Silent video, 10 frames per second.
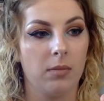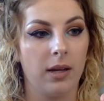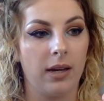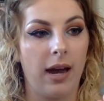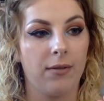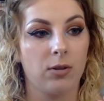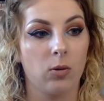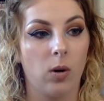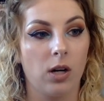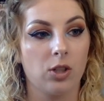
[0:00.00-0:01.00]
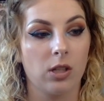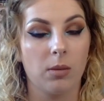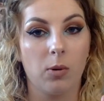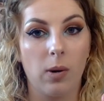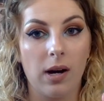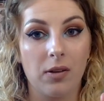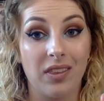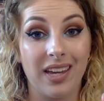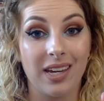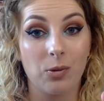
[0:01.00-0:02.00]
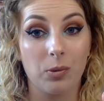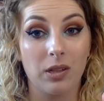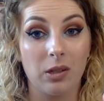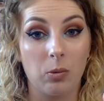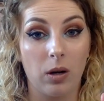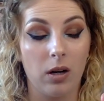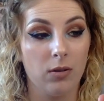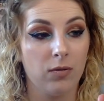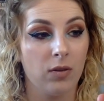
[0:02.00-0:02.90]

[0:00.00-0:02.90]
like after washing them a while, they get really rough.